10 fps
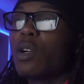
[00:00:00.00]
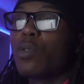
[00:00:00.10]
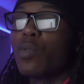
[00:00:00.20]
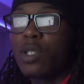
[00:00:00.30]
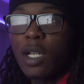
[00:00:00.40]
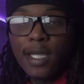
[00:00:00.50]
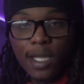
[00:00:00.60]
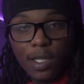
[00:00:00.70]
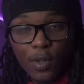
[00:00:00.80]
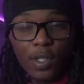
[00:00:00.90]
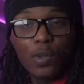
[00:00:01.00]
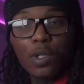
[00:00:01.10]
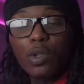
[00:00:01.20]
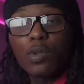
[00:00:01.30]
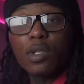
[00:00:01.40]
when I said
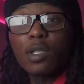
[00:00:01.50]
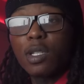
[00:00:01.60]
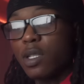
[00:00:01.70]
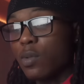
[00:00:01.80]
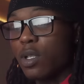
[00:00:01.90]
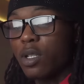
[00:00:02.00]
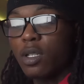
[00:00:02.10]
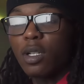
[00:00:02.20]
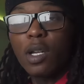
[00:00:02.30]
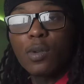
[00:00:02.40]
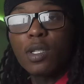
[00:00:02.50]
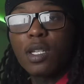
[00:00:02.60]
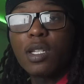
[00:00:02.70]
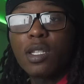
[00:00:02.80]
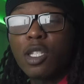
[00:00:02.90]
2023 was a test run, I was
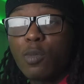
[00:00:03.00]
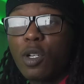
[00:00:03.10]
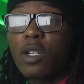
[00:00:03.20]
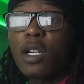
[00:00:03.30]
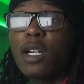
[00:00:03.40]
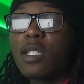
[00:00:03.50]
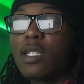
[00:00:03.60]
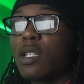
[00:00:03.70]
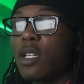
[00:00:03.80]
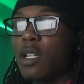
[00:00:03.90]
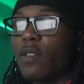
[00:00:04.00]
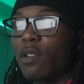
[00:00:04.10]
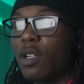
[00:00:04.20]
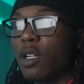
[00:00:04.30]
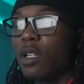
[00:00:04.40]
testing smoking content and
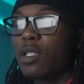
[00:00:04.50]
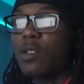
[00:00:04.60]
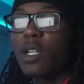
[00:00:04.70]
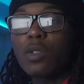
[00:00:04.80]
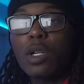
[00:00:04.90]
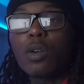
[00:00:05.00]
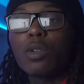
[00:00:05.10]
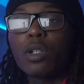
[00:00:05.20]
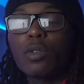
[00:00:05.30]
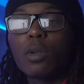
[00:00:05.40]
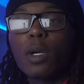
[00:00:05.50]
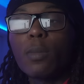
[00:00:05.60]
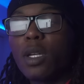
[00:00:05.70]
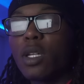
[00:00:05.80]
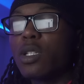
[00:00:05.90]
vlogs. So that's what I want to do on my
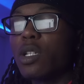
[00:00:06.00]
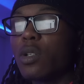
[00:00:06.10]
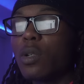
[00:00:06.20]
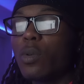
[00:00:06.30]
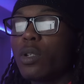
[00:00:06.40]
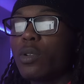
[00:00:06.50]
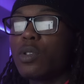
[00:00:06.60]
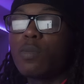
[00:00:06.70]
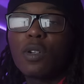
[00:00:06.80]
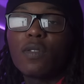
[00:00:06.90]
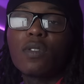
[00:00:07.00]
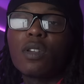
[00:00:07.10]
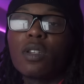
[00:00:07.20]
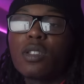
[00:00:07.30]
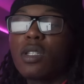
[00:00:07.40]
main channel. I want to do smoking
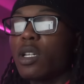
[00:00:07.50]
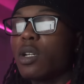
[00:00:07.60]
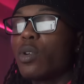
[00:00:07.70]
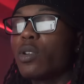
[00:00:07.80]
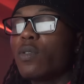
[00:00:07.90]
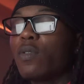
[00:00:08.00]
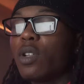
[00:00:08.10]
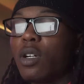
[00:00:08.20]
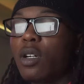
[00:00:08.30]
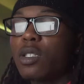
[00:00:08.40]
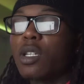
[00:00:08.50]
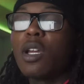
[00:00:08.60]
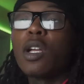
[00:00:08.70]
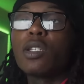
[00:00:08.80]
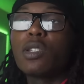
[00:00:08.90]
vids and I want to do vlogs.
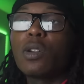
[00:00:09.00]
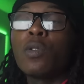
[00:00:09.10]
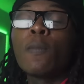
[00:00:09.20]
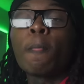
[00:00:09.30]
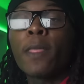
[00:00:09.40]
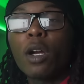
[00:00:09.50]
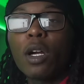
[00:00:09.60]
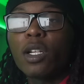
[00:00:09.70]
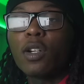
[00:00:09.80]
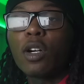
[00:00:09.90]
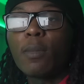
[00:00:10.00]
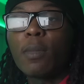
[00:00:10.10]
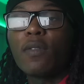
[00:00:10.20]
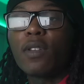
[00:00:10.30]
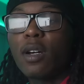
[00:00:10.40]
So they already know how
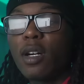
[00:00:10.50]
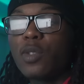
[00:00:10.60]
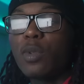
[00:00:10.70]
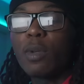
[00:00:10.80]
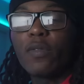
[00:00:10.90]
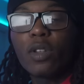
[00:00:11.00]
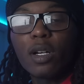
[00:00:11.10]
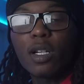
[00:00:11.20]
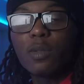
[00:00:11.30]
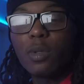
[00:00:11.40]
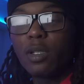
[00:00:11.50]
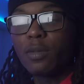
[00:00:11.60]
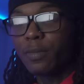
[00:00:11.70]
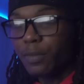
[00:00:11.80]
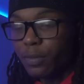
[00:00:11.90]
my vlogs be. My vlogs be,